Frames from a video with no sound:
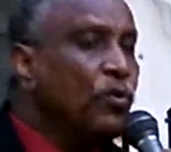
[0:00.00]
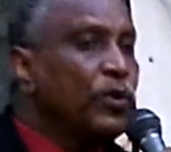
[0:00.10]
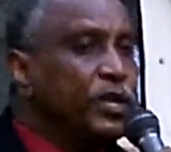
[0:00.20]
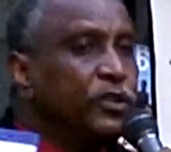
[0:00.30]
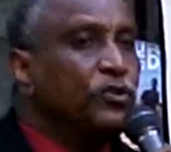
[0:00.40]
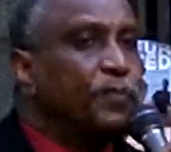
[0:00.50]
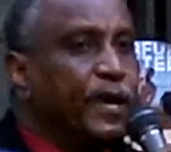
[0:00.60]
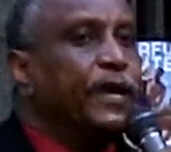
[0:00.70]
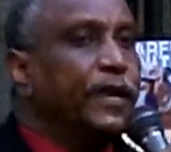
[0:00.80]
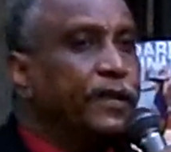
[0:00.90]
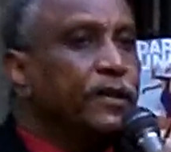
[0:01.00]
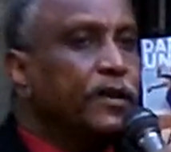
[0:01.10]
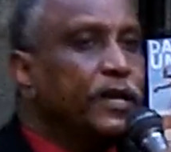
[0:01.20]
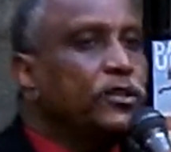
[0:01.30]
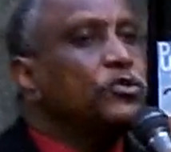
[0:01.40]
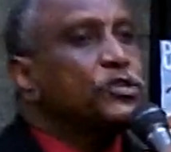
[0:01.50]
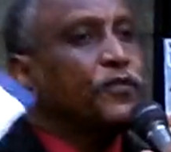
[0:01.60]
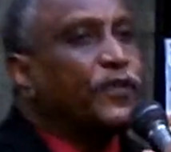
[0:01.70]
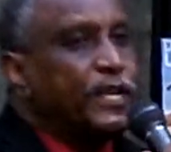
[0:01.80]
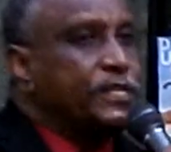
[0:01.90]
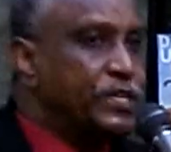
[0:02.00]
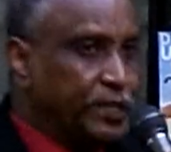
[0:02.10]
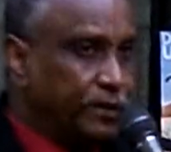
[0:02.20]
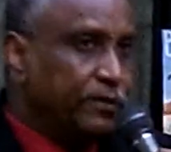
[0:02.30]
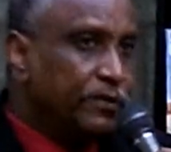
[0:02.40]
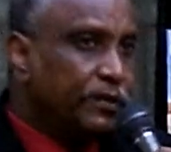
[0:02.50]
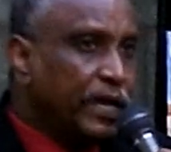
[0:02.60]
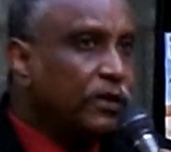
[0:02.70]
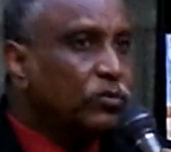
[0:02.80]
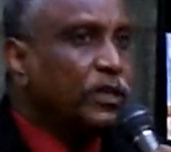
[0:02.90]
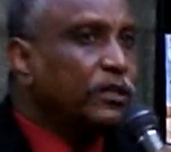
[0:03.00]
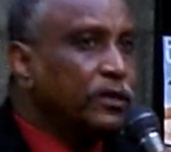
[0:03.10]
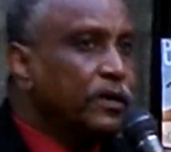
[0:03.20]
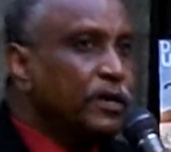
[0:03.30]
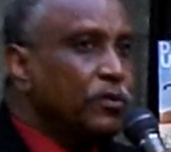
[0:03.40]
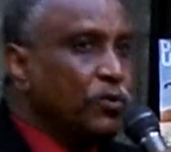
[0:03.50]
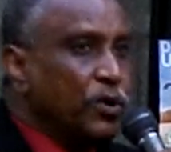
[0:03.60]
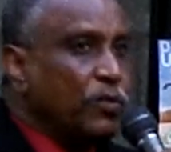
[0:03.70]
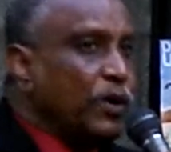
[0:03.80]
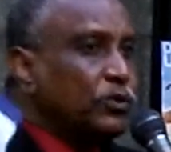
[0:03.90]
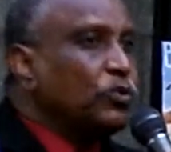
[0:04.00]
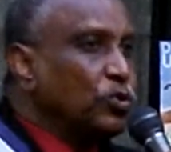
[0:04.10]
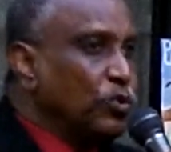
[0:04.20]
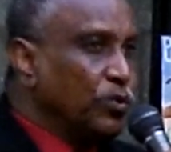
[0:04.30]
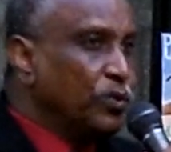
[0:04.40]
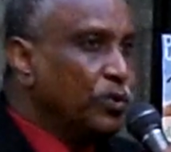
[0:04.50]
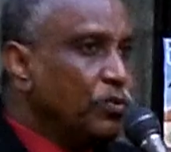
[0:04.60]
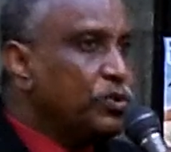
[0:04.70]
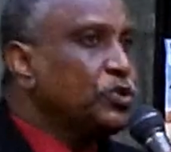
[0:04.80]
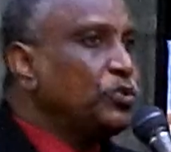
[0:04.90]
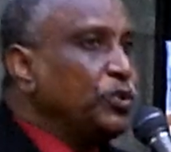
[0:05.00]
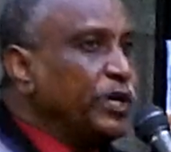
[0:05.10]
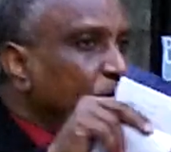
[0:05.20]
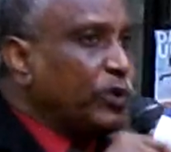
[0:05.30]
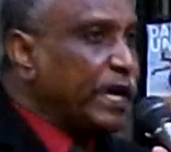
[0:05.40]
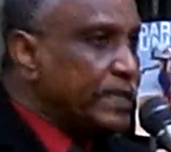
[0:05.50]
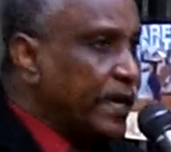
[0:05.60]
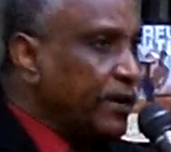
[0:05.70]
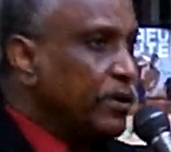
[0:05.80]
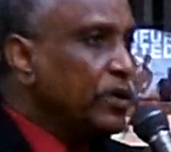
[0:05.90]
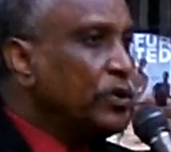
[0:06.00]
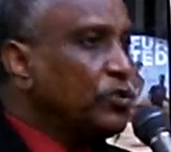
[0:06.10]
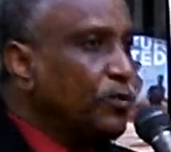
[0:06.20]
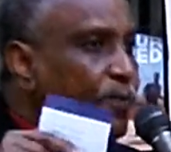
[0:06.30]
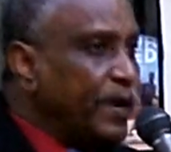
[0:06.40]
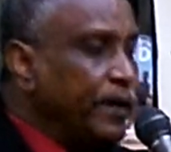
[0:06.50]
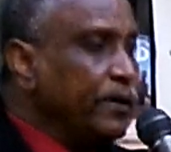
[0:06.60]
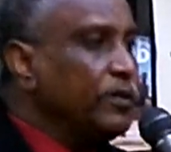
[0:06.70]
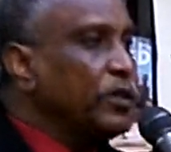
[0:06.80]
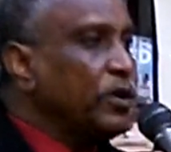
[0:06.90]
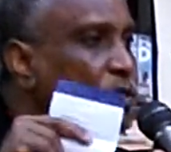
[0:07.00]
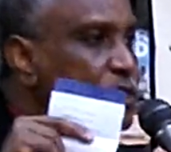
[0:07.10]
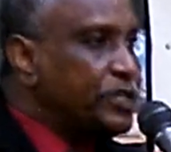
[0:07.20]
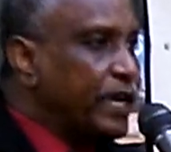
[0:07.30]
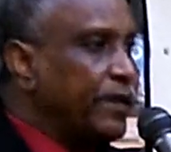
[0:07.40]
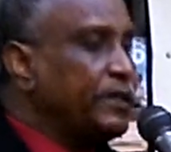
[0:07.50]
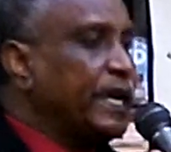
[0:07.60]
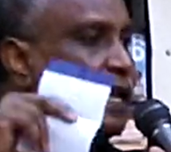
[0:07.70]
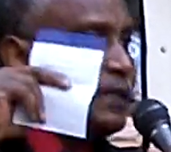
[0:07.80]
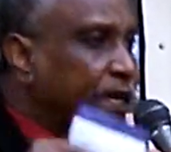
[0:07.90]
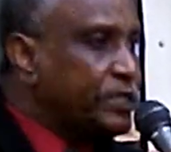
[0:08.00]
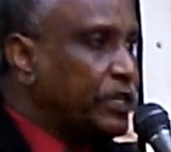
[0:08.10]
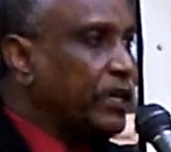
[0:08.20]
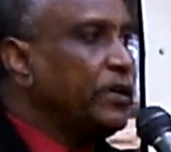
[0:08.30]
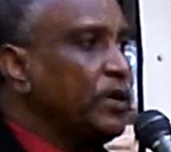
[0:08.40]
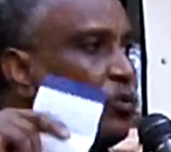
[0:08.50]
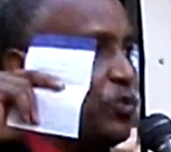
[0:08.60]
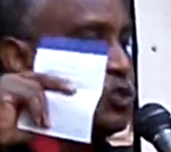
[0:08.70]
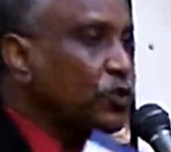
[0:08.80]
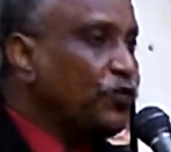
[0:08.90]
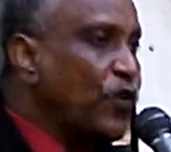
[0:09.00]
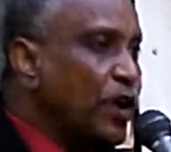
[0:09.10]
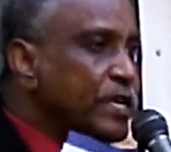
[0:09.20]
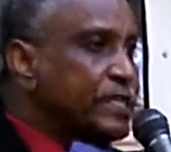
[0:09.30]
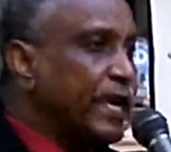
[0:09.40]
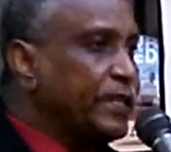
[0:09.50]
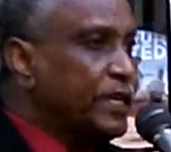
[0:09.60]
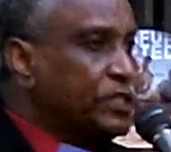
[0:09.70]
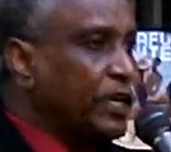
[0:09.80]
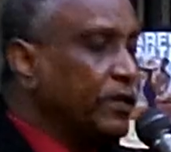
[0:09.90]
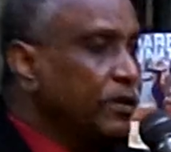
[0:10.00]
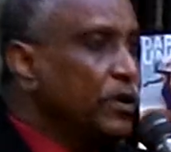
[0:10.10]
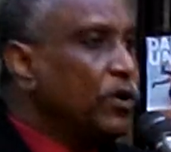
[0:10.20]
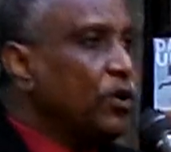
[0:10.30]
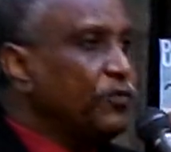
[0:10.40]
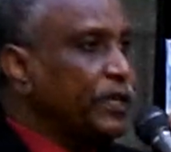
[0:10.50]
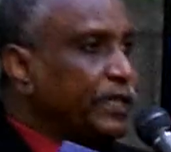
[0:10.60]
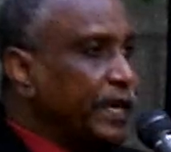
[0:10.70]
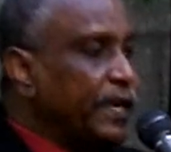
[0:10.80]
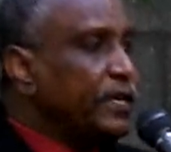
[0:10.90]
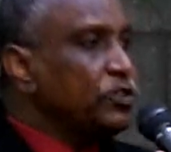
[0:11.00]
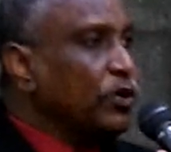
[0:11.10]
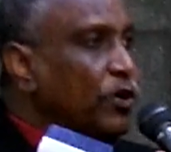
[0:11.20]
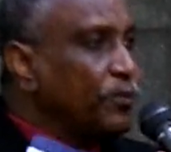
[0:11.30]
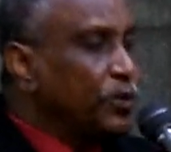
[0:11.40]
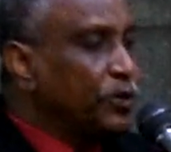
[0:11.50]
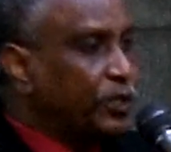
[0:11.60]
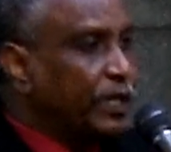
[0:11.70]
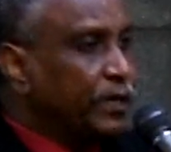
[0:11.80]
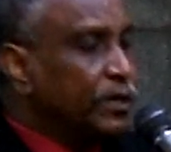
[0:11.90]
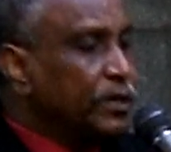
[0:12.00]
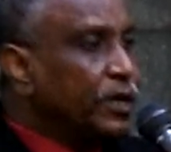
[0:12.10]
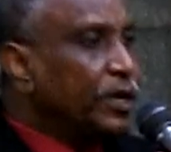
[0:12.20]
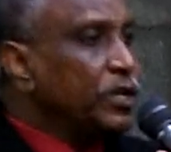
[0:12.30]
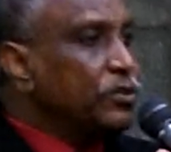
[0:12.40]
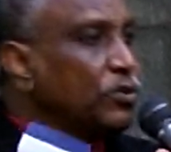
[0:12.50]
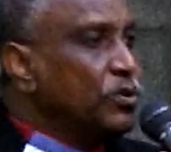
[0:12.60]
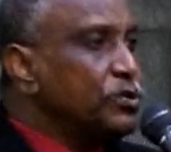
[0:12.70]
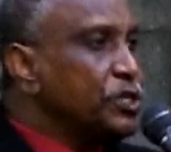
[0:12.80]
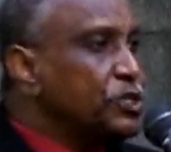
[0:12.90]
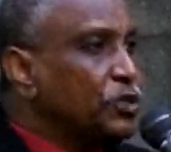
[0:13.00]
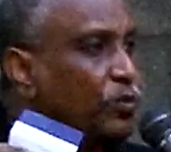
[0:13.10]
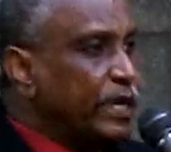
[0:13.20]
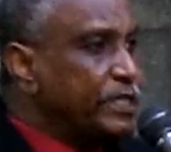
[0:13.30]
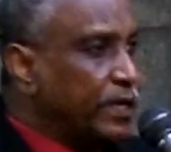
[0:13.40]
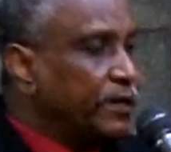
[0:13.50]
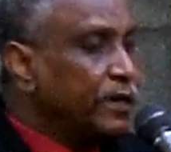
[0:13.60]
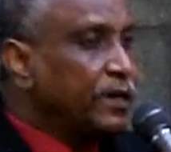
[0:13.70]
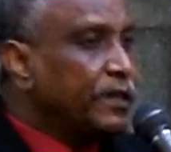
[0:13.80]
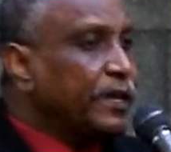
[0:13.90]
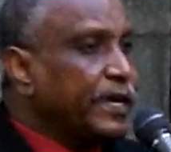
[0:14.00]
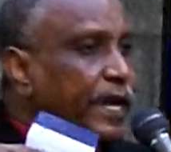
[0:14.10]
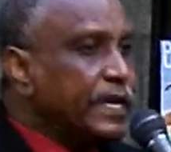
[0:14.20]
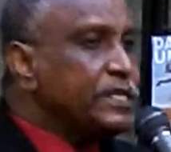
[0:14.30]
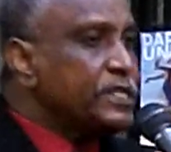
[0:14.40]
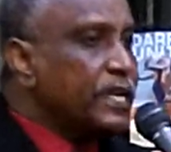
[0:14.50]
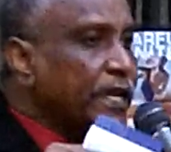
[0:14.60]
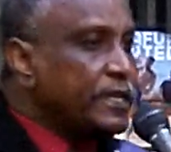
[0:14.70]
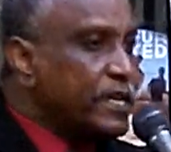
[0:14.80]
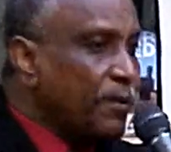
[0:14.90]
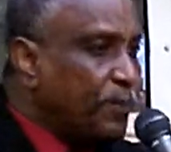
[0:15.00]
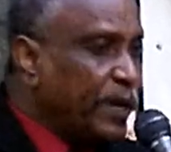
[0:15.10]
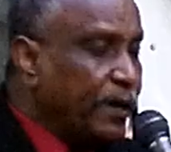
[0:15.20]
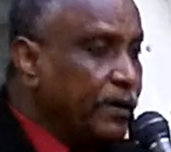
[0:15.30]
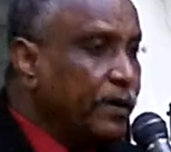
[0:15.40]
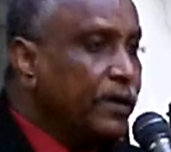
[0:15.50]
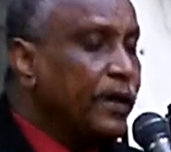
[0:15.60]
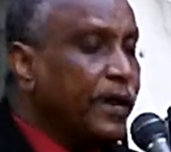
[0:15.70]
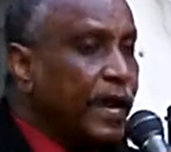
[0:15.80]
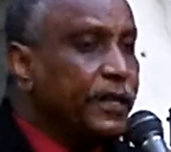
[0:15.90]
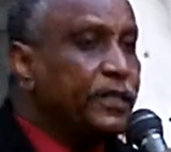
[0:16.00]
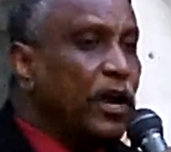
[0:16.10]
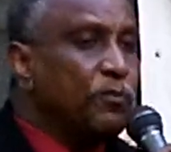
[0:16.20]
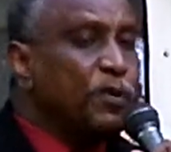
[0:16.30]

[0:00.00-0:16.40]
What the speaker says: We need to bring it into the front seat. That's what we want to do. We should do it together to bring the concern, the attention. We should focus the attention of the international community into the situation, the crisis that is happening right now.